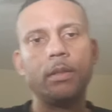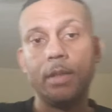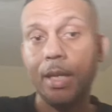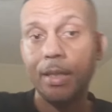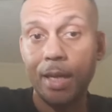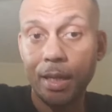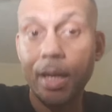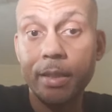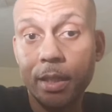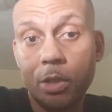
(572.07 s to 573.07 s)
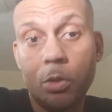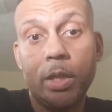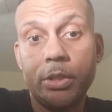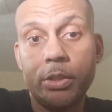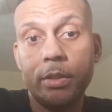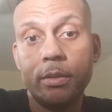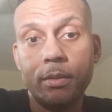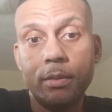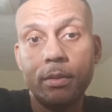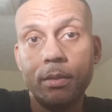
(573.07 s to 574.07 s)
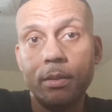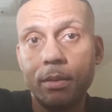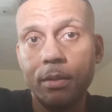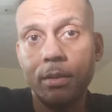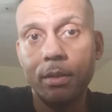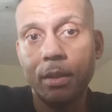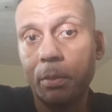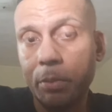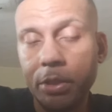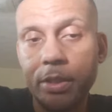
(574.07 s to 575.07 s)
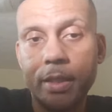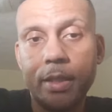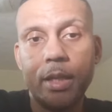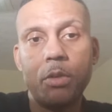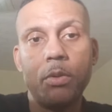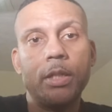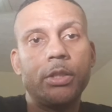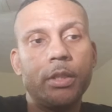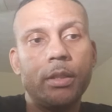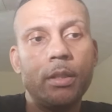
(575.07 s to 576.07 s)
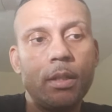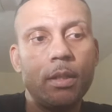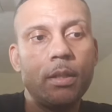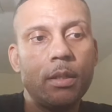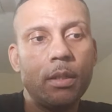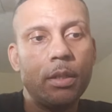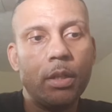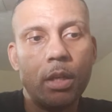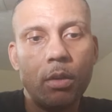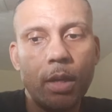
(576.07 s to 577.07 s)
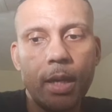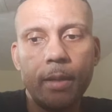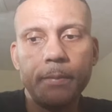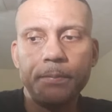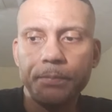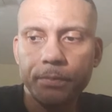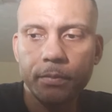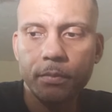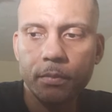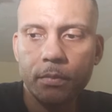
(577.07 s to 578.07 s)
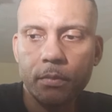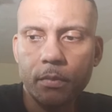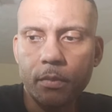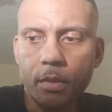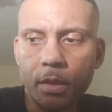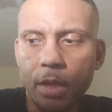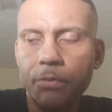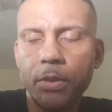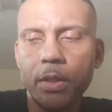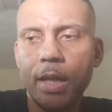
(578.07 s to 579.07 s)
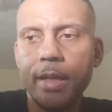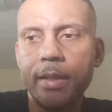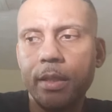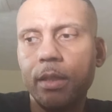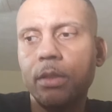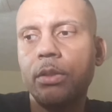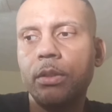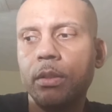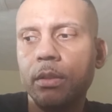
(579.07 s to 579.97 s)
I like that question. Yeah, I appreciate that question. You know, um, I feel like this